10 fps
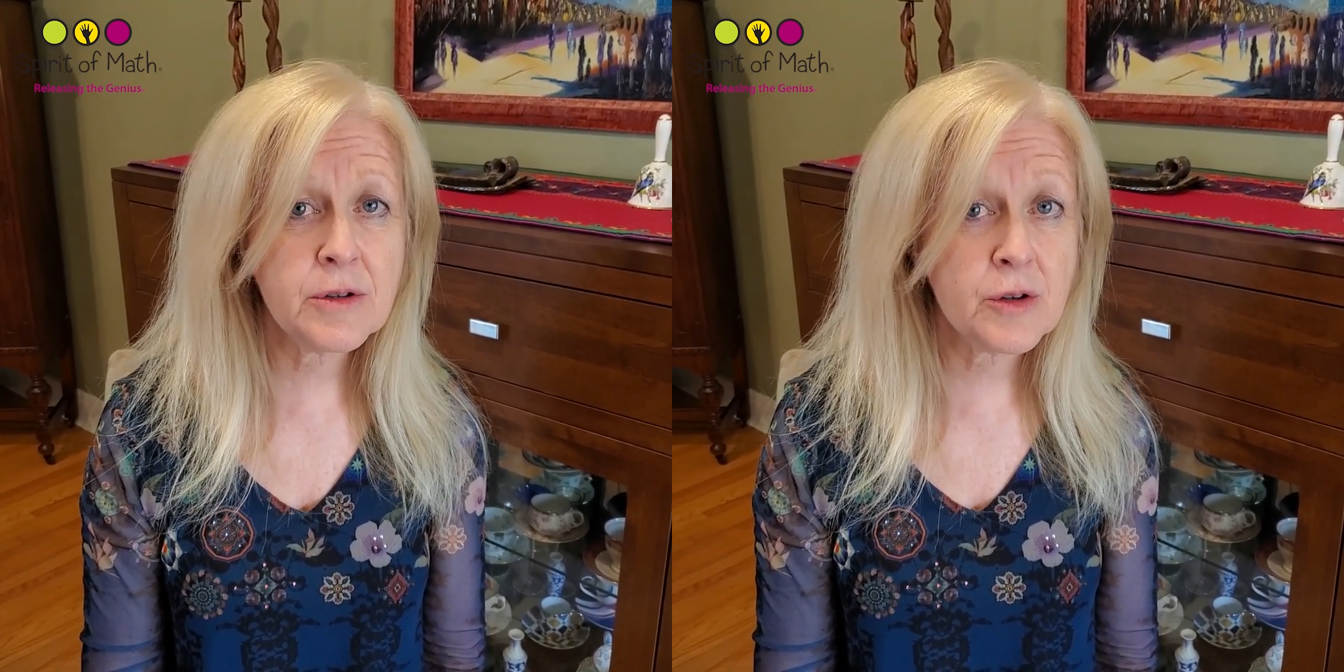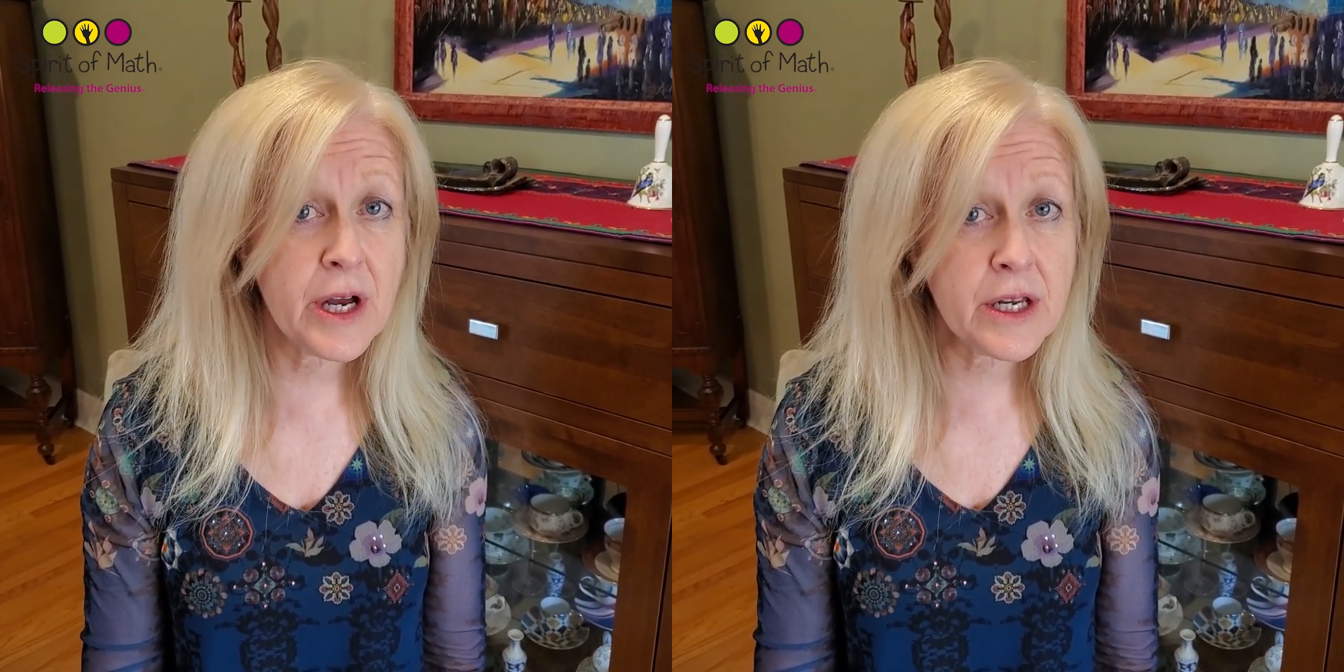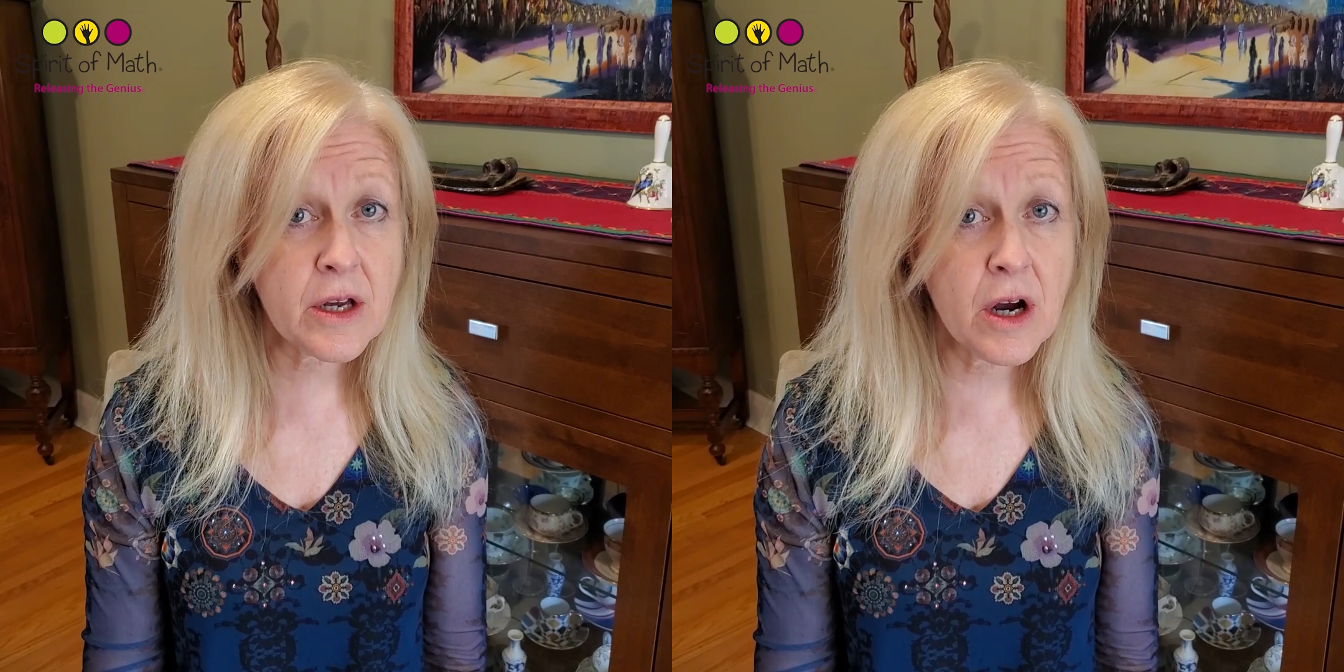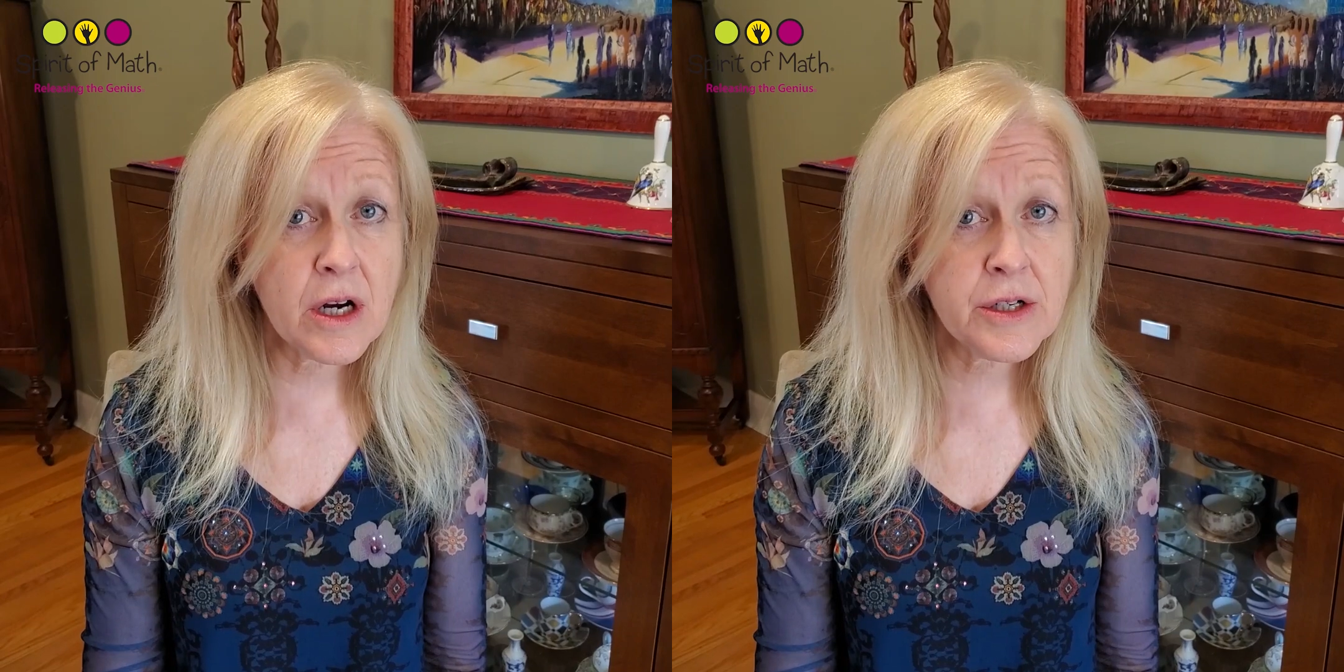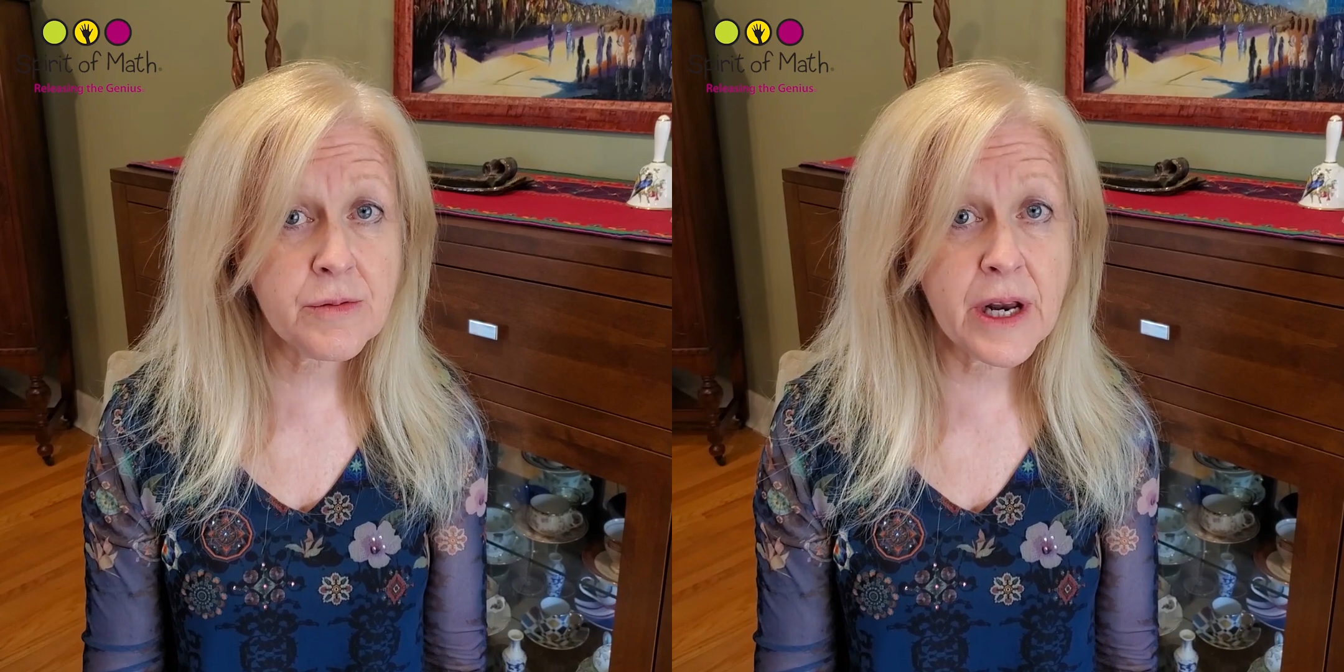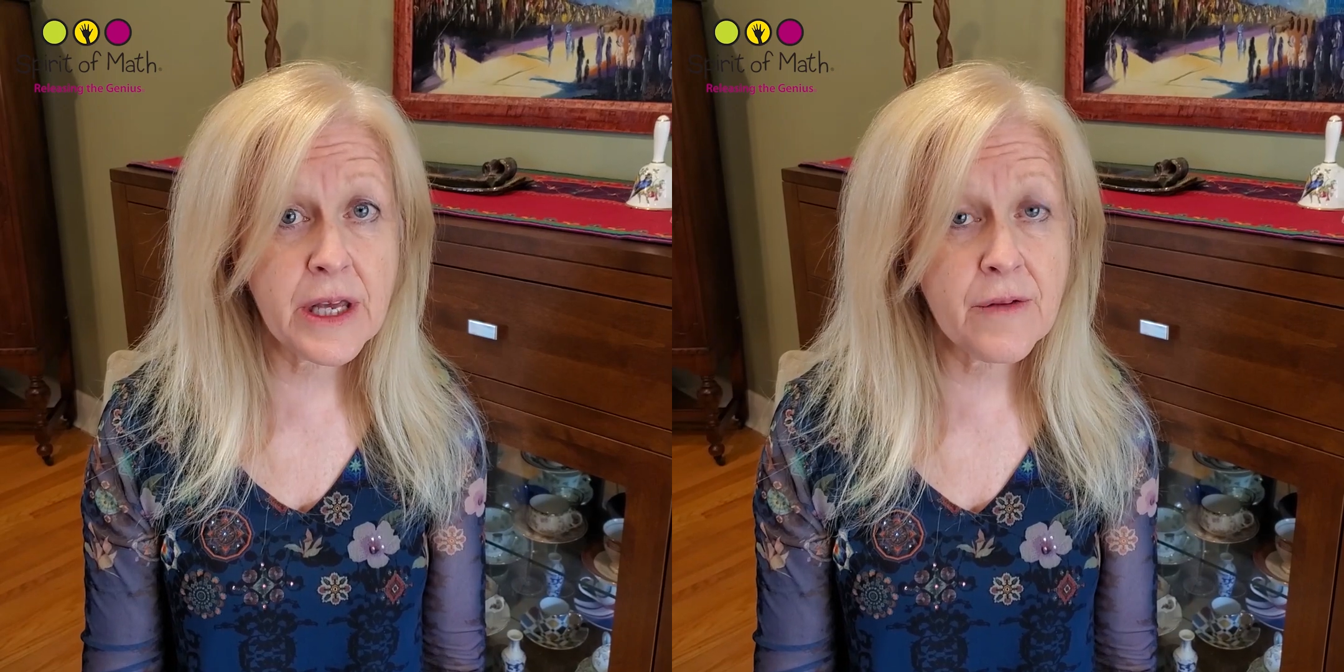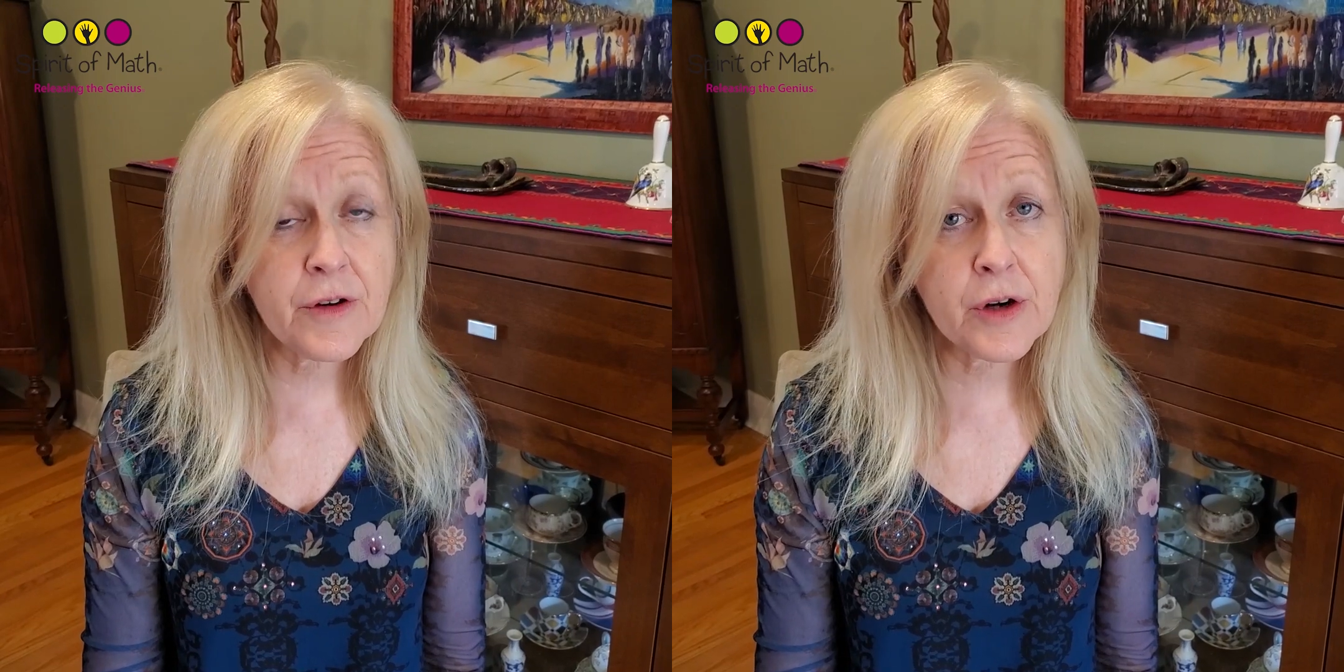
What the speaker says: credit card ready if you're